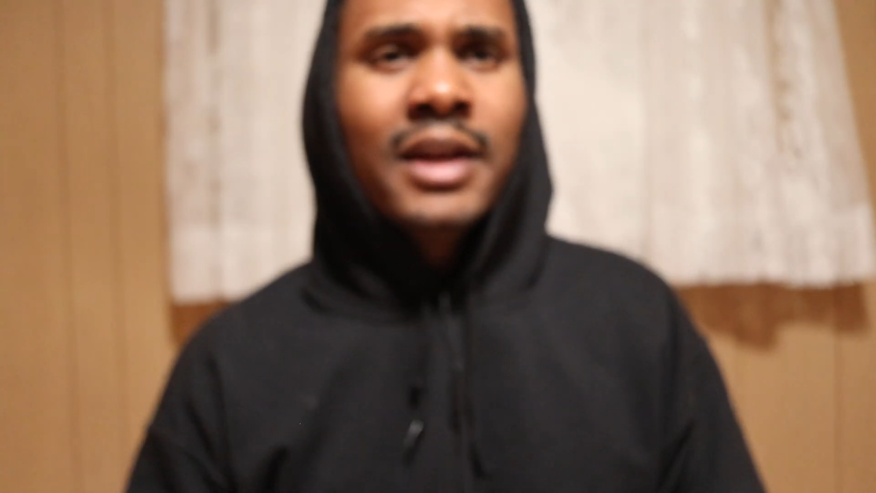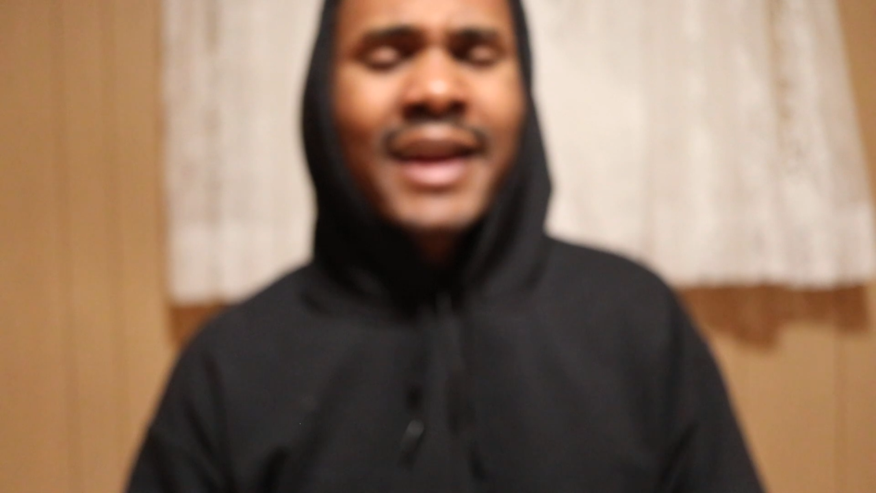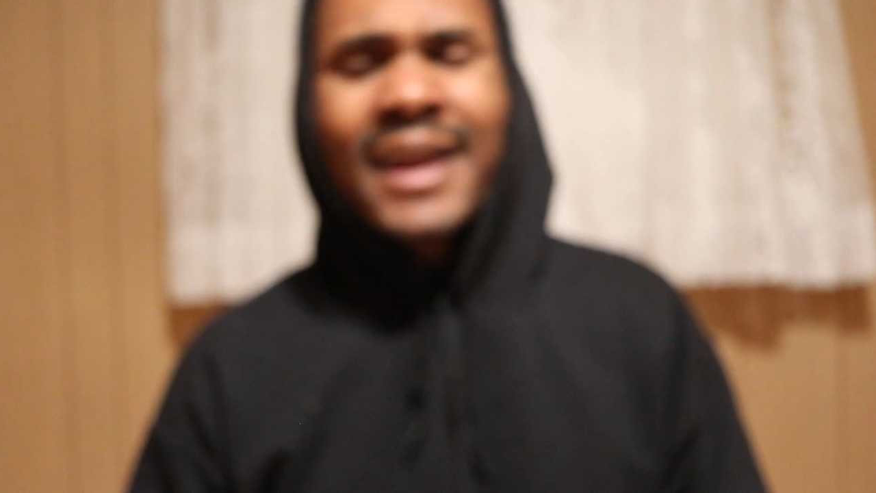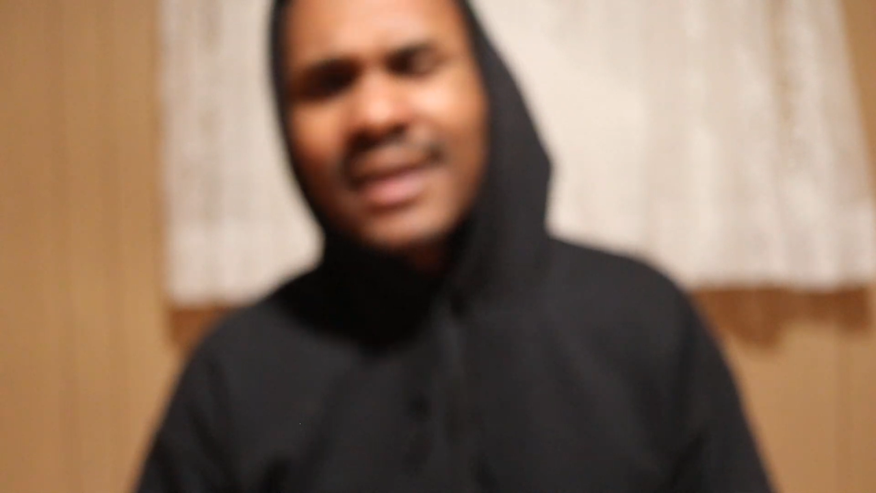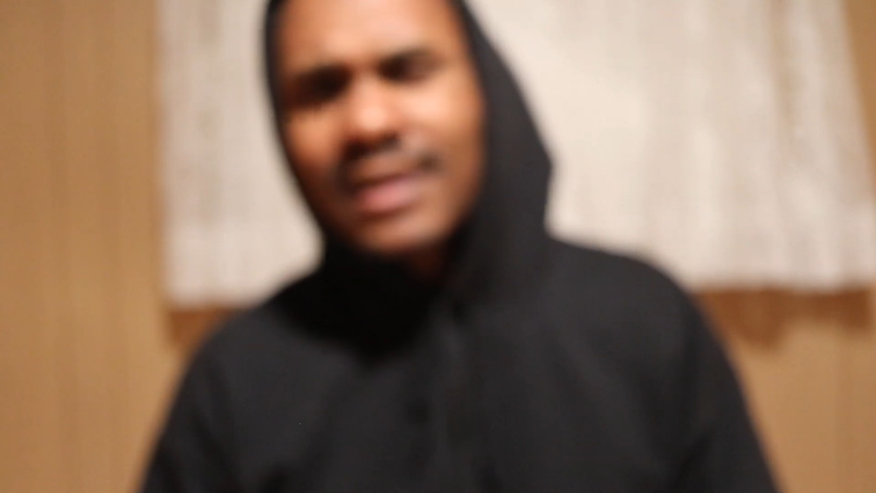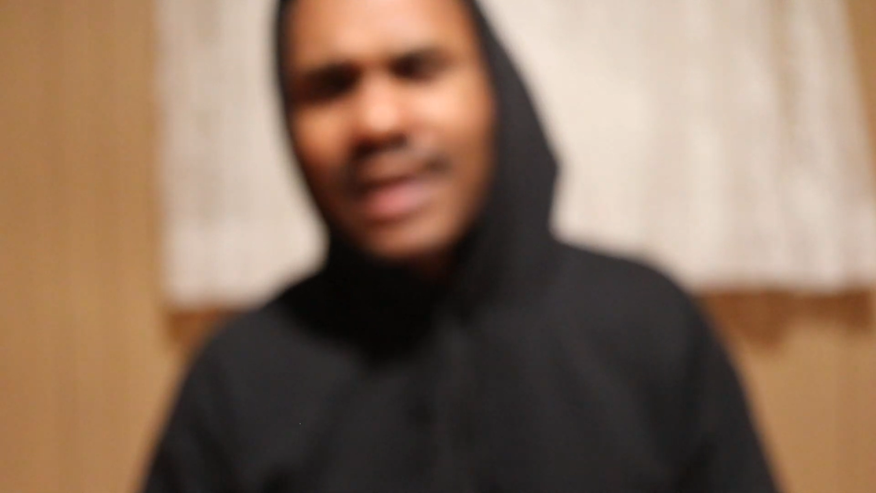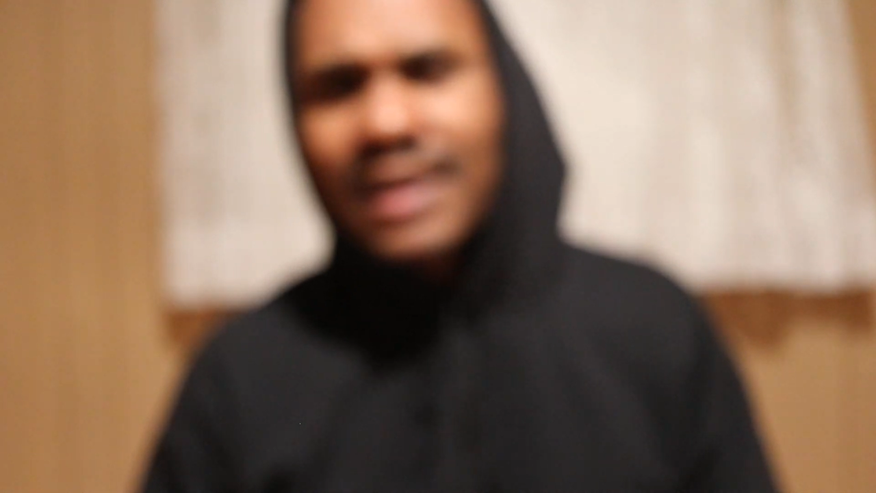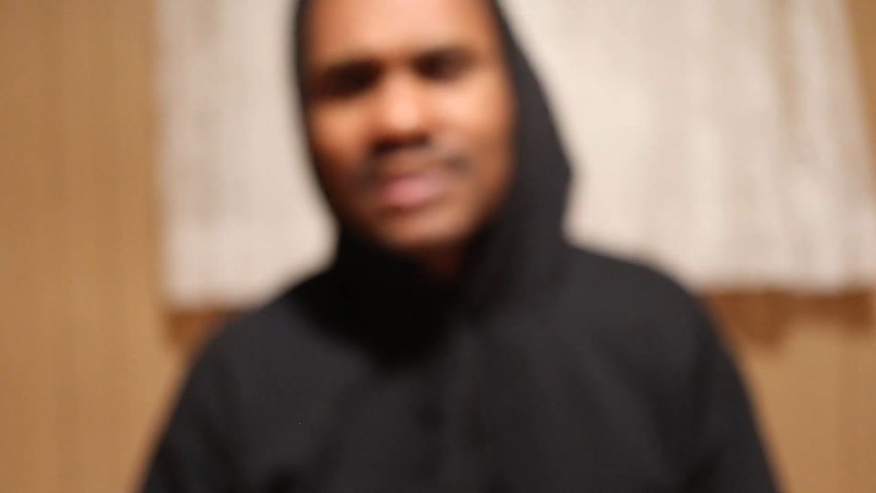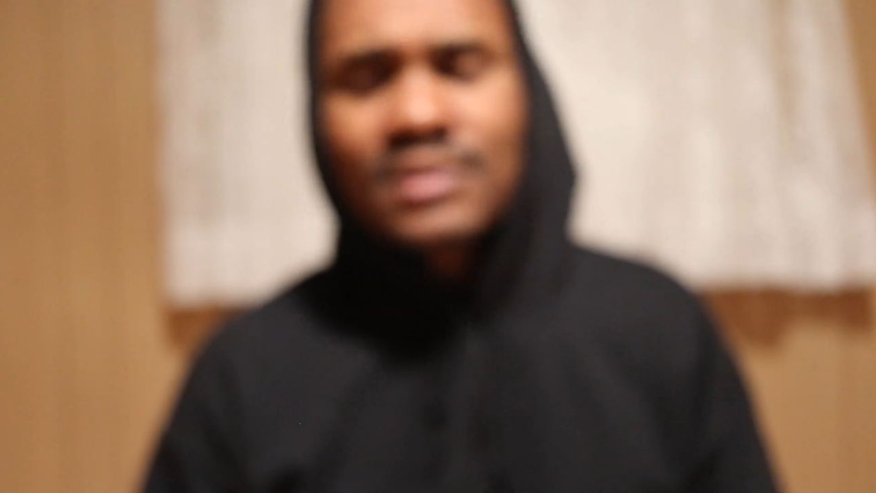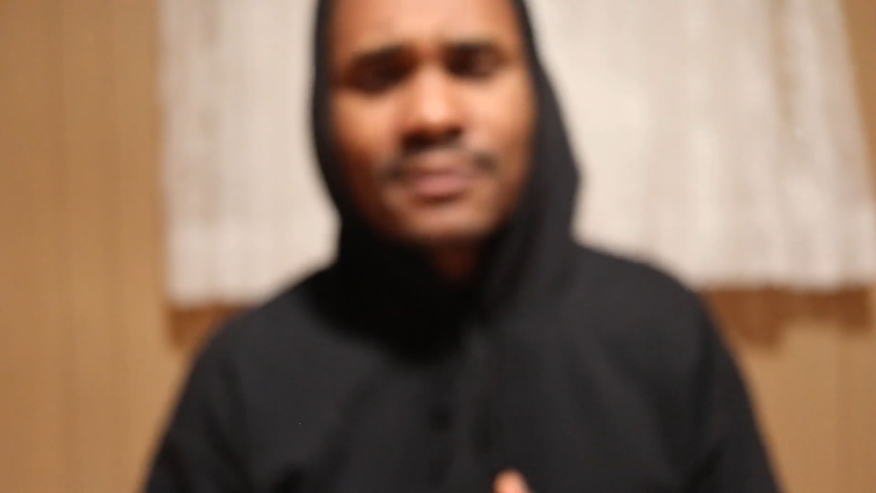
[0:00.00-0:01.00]

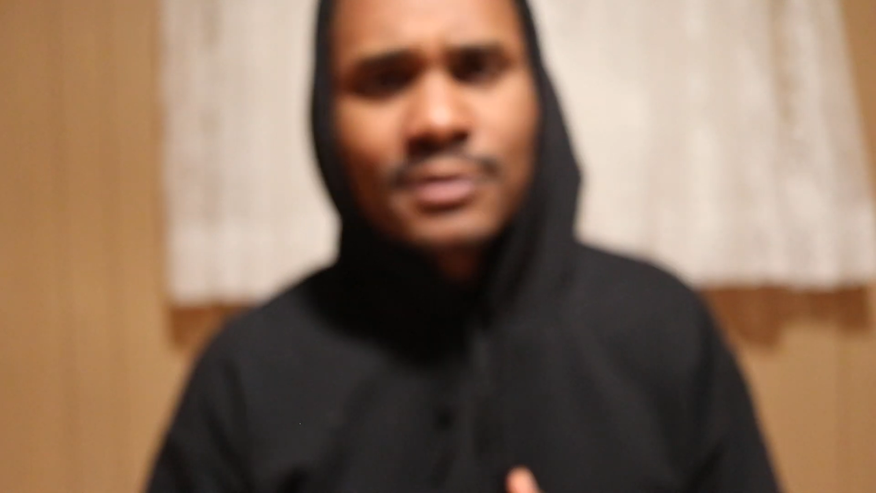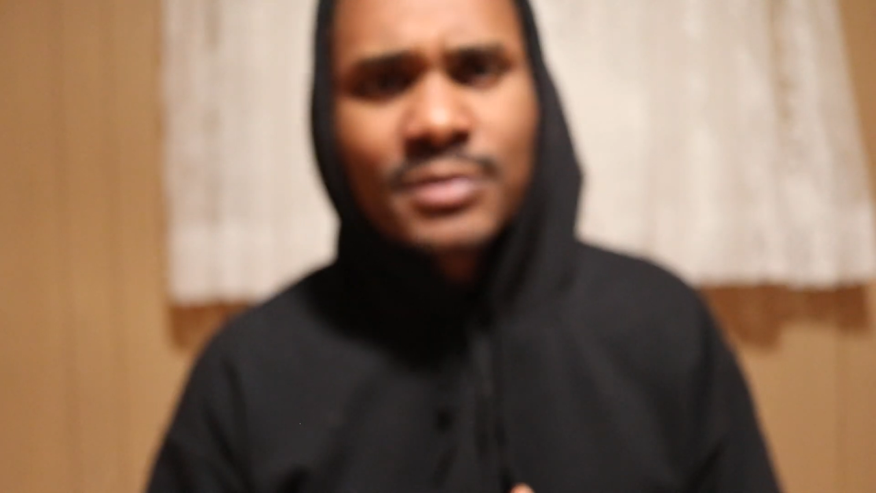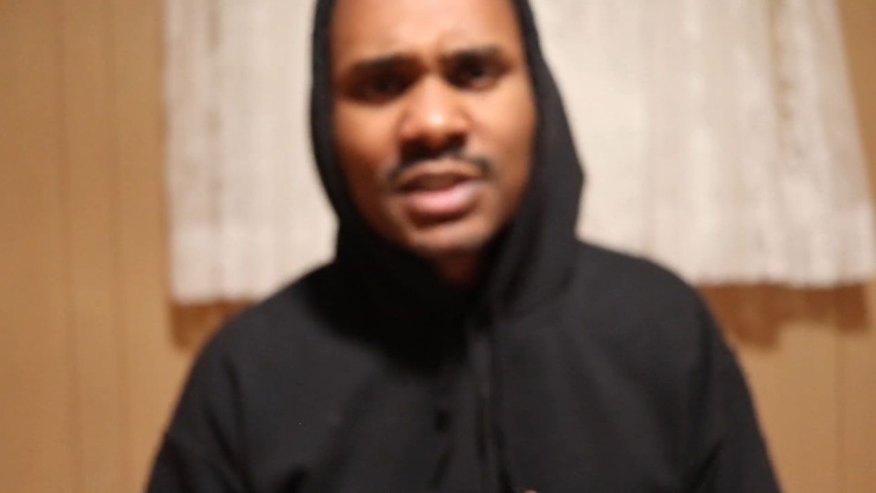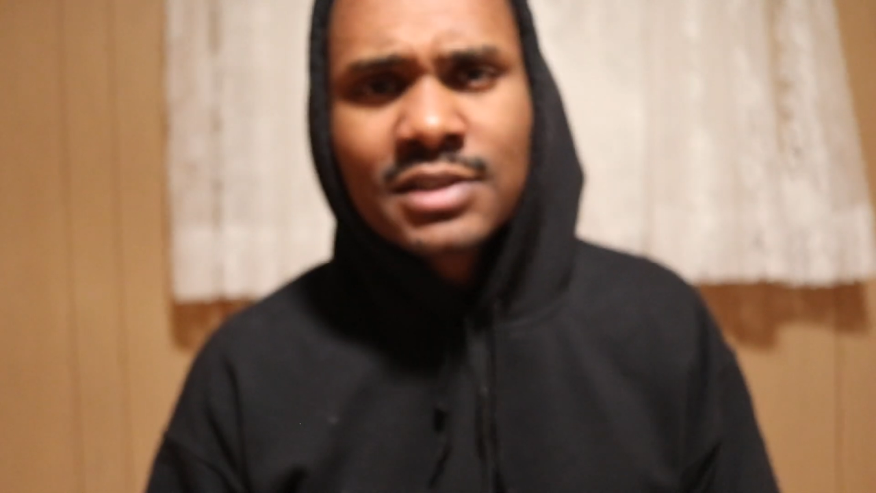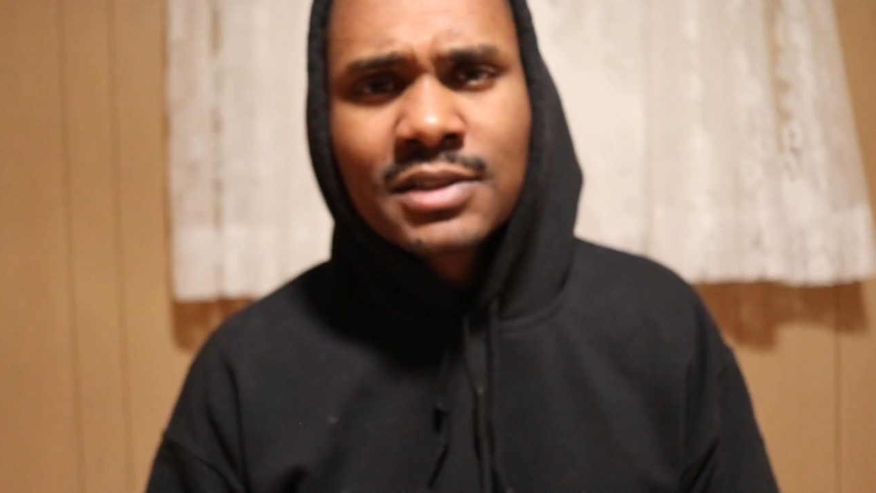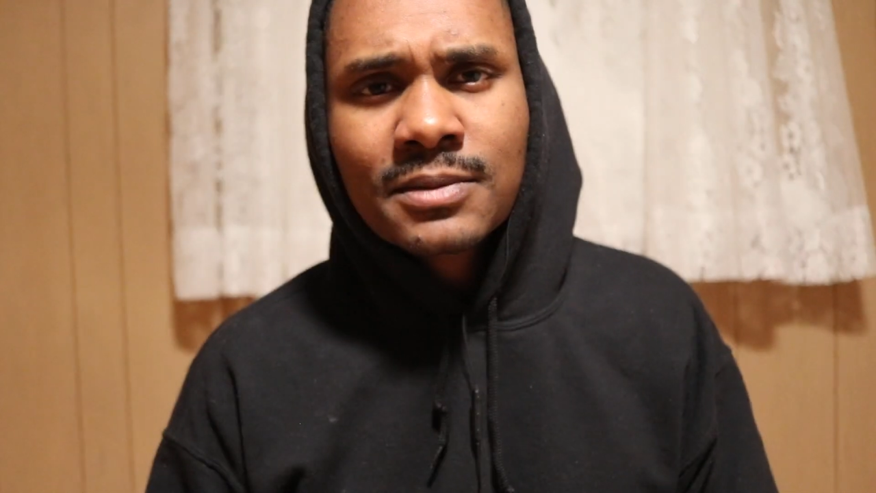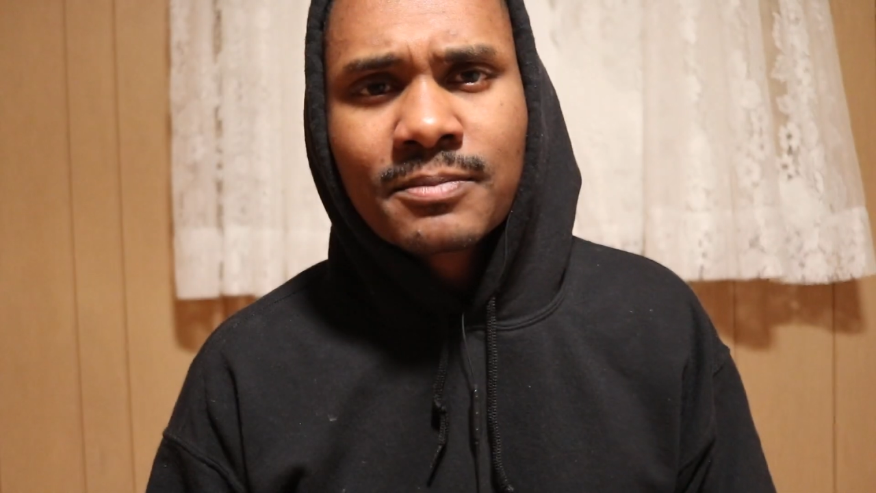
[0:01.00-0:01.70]
analyze the familiar